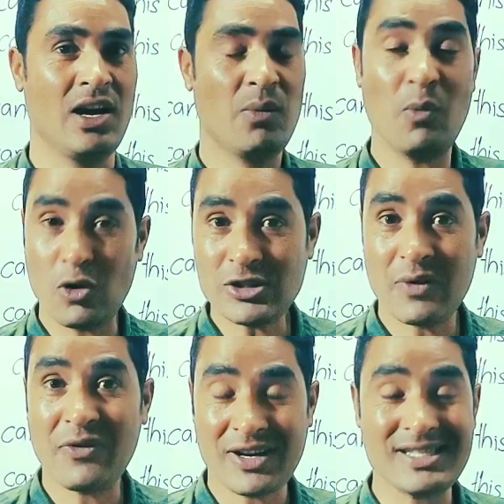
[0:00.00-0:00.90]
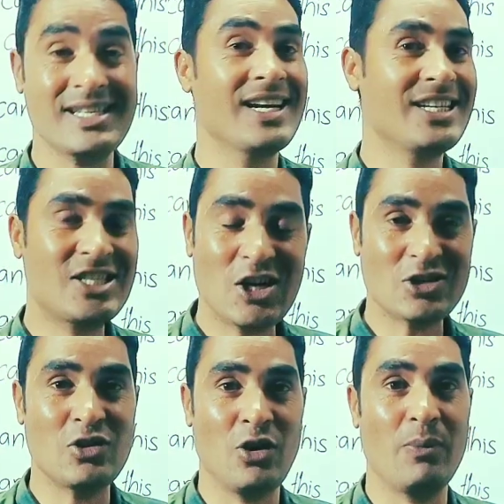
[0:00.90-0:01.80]
Most of us don't
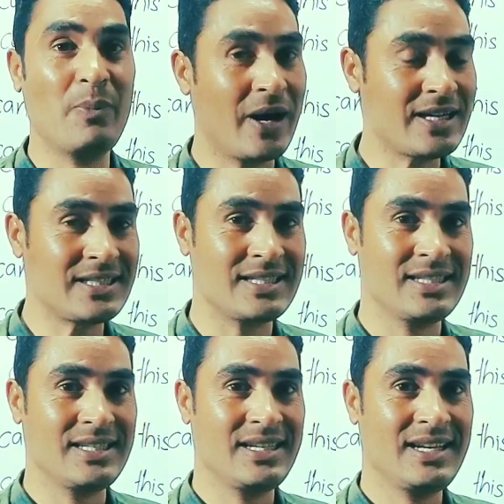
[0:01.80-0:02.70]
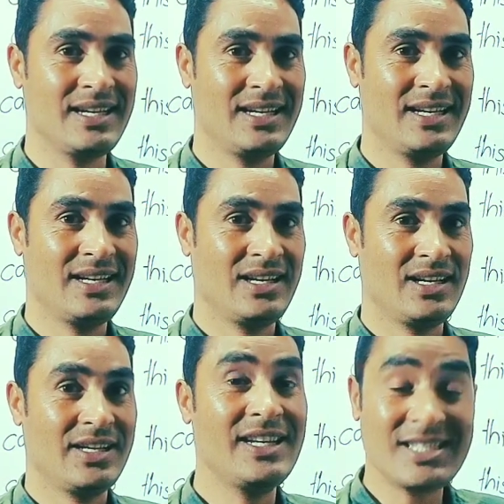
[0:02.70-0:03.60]
know, but
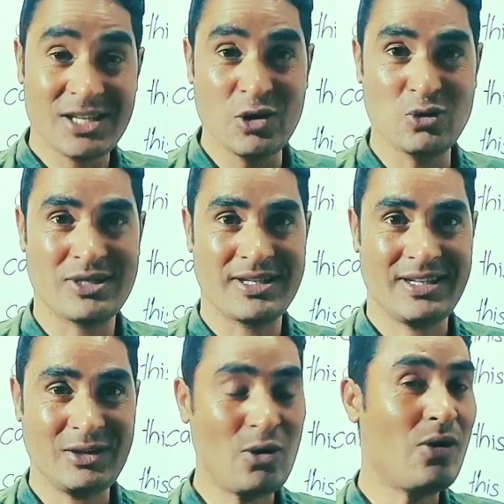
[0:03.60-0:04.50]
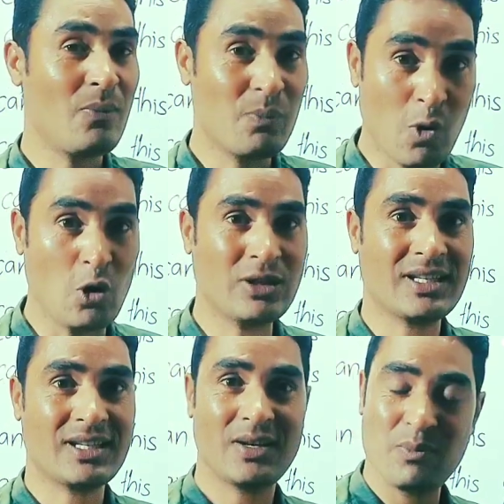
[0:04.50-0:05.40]
is used, both
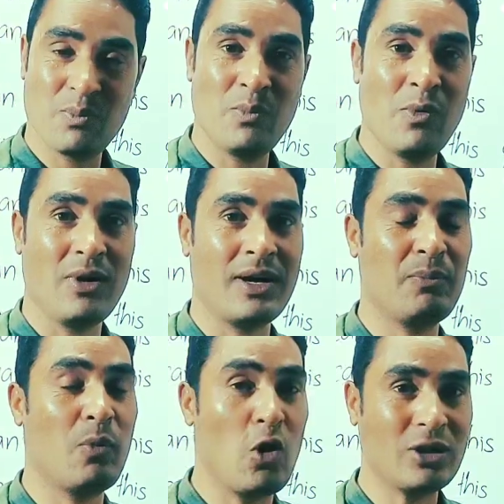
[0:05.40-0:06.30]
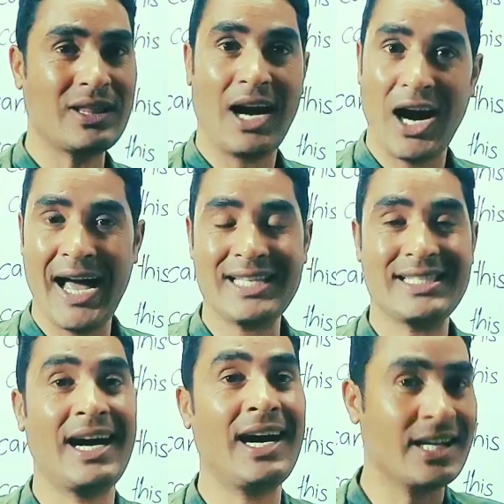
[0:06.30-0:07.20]
both as
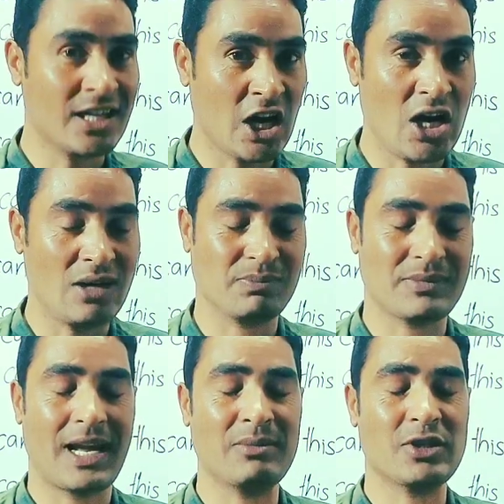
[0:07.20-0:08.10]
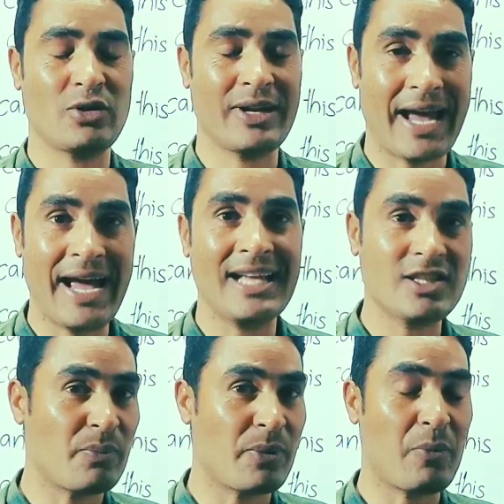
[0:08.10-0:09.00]
a no, I'm so sorry, as a
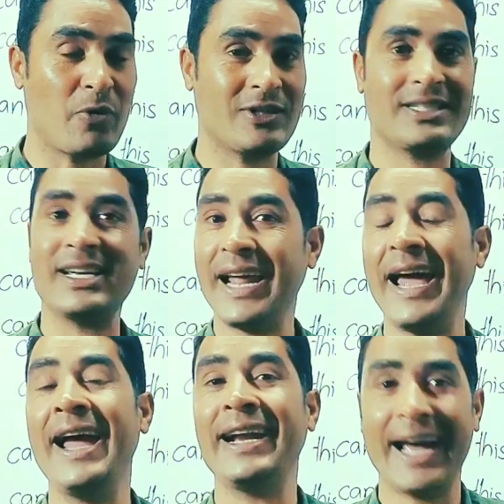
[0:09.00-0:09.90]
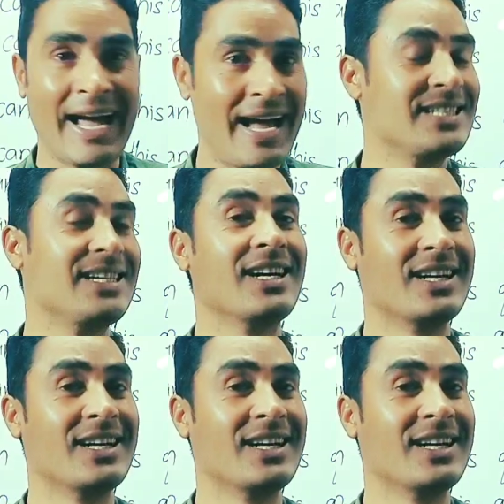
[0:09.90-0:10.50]
preposition and as a